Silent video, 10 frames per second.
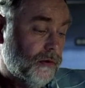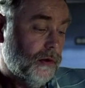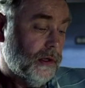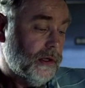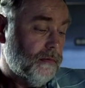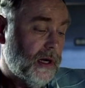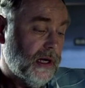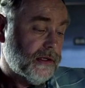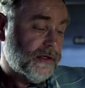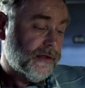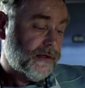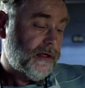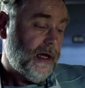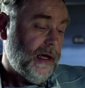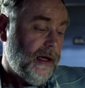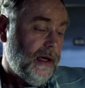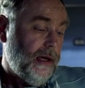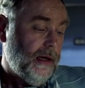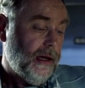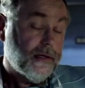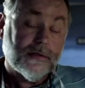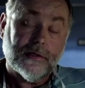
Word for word: who they thought was tough. Hall recalled